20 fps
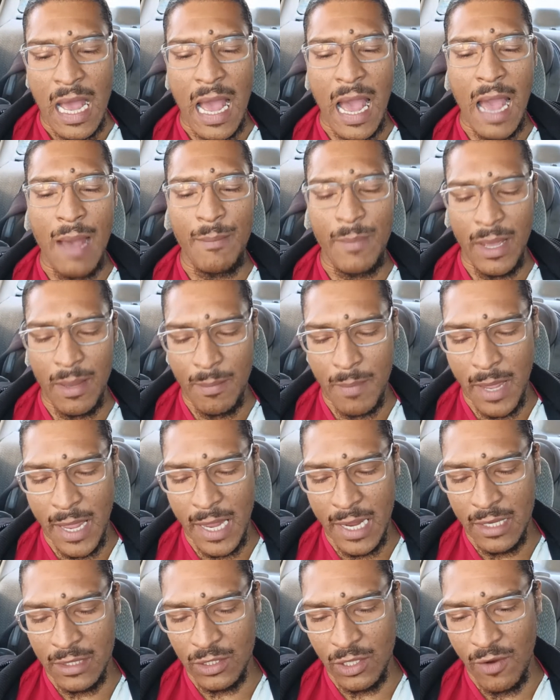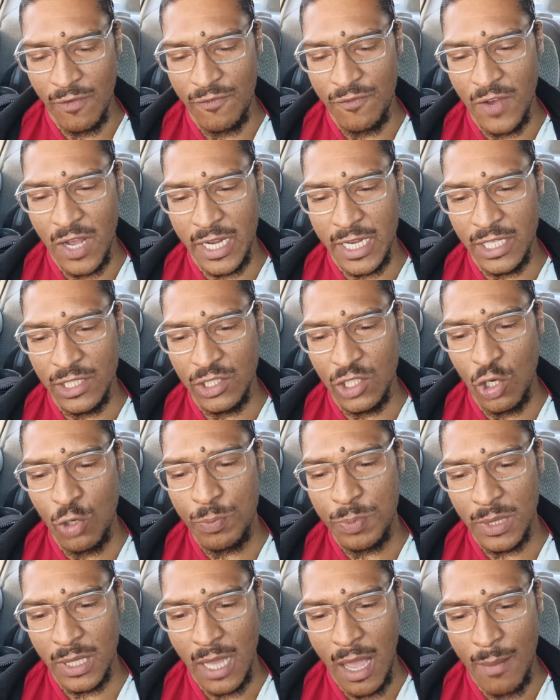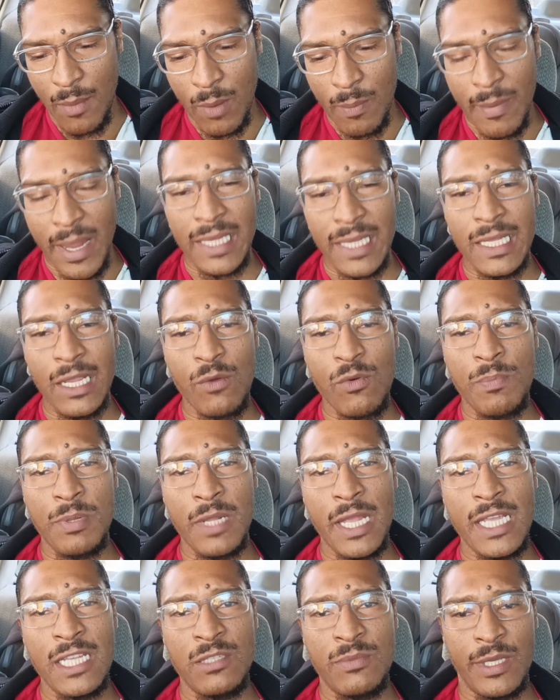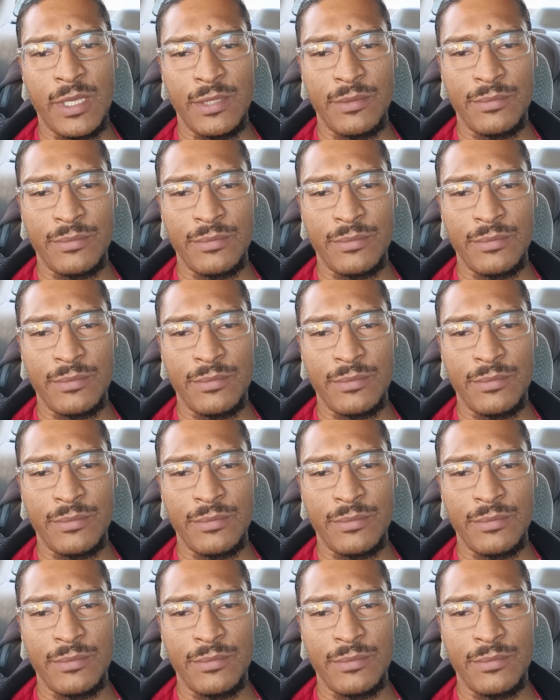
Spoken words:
I'm going to make their fucking duplicate. I'm going to make their replacement.